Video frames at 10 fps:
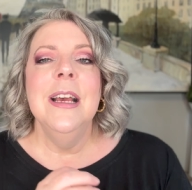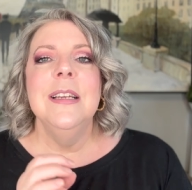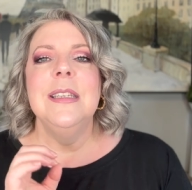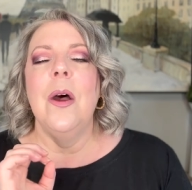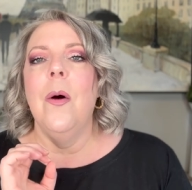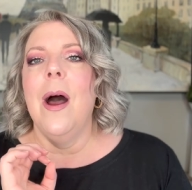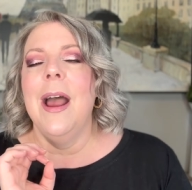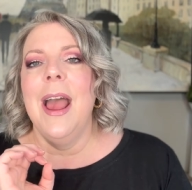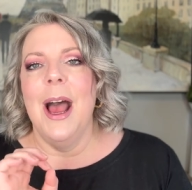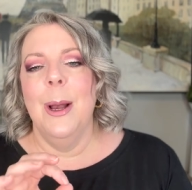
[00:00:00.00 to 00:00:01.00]
So
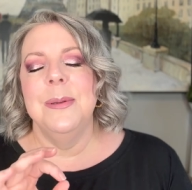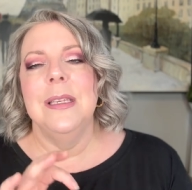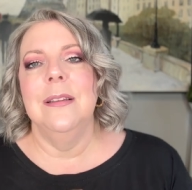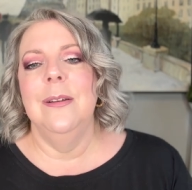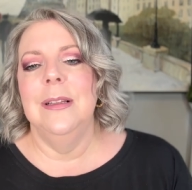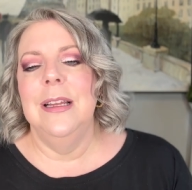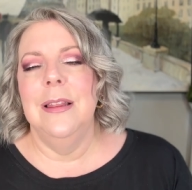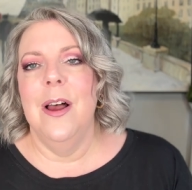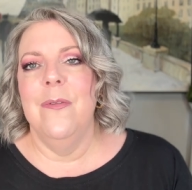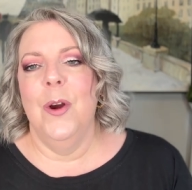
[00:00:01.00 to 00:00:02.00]
I absolutely
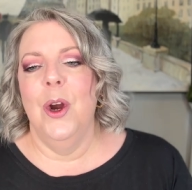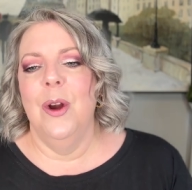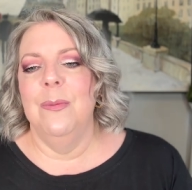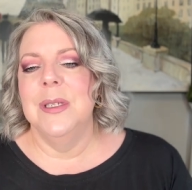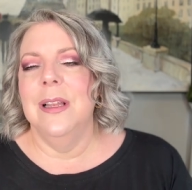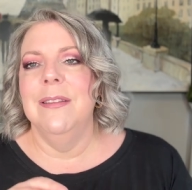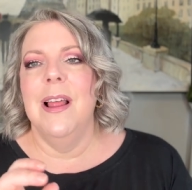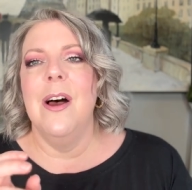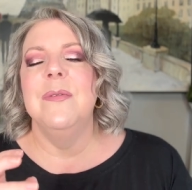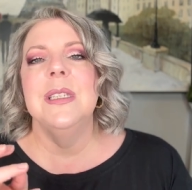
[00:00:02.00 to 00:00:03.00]
love herbs,
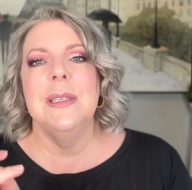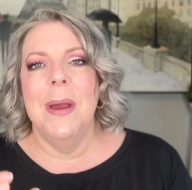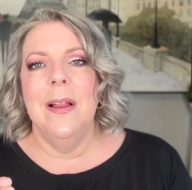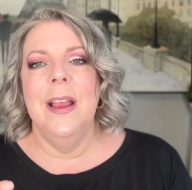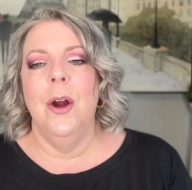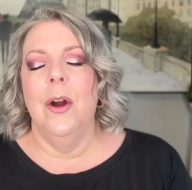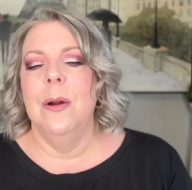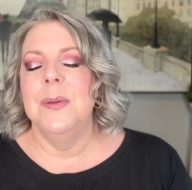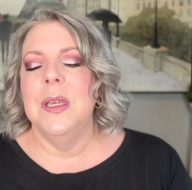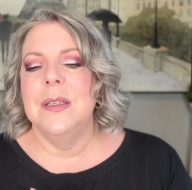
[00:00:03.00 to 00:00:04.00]
love smelling herbs.